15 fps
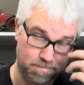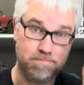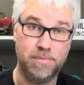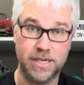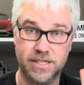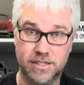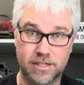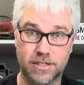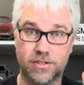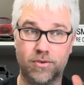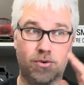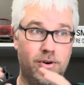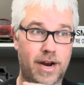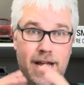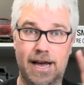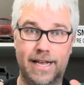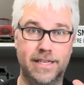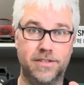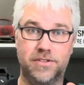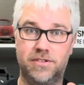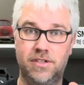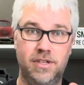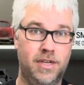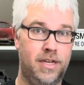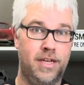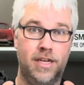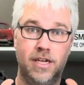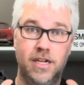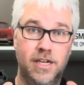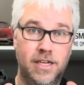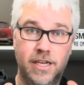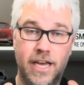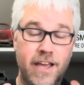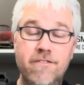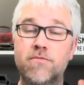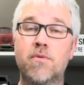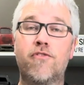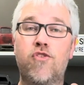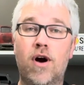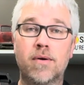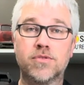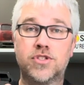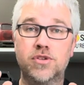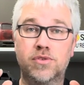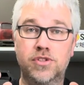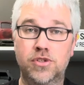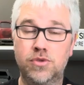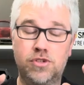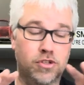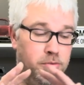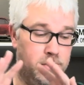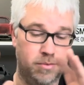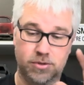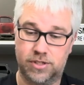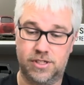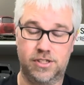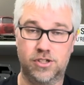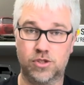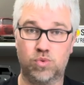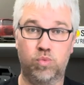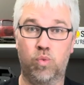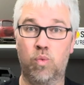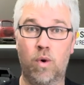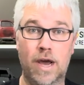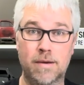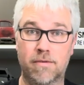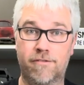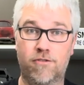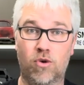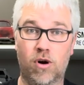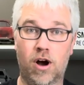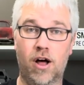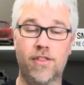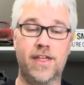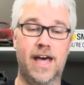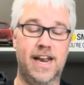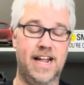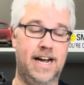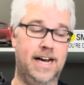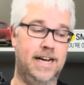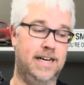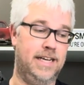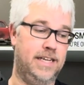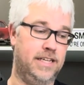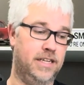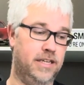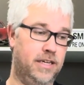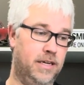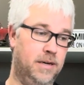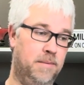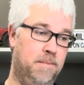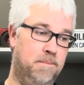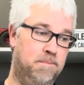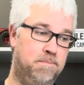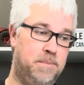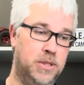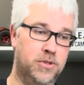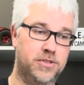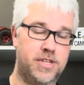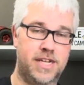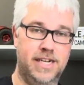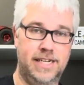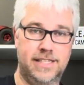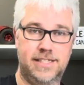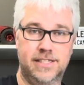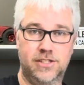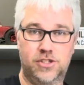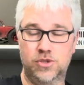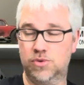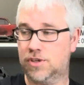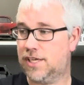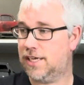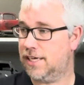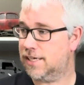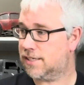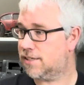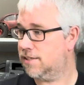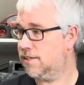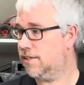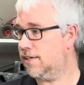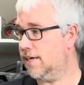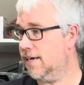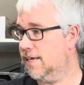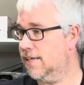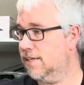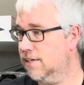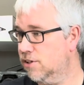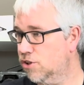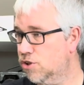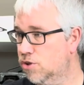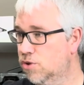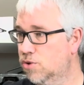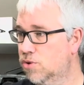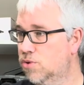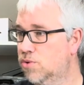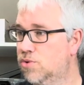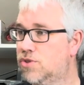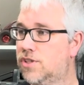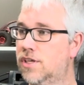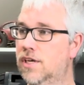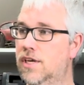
business, or even before I was doing YouTube. It was just way before all that. I built a 10-2 kit and used